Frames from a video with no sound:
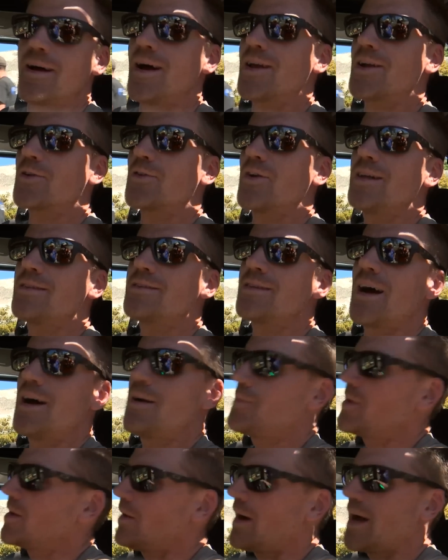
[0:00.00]
Had a great
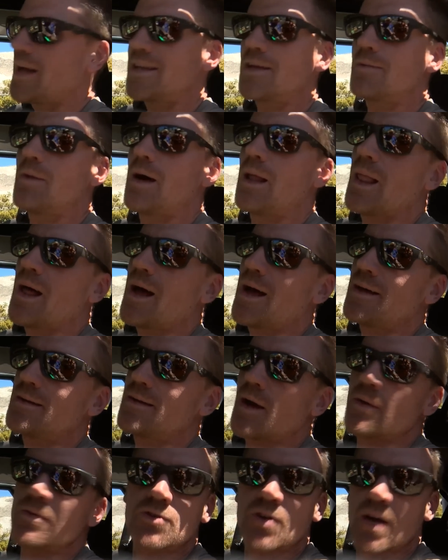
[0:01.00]
time. You know, I had to get my line.
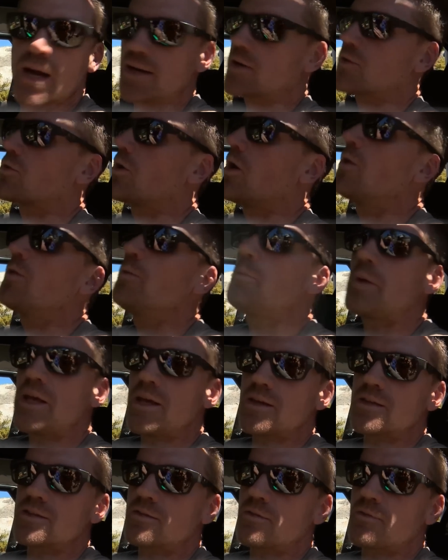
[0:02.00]
I was trying to crawl the
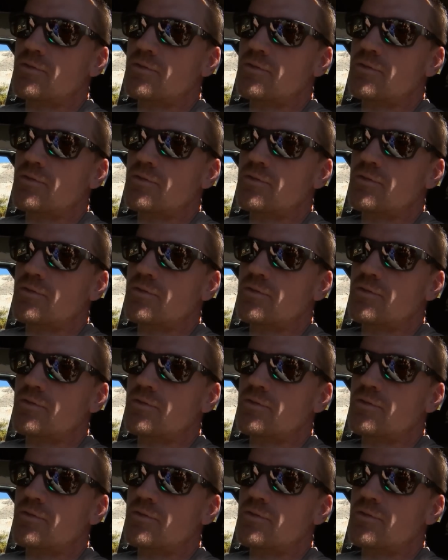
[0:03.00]
peaks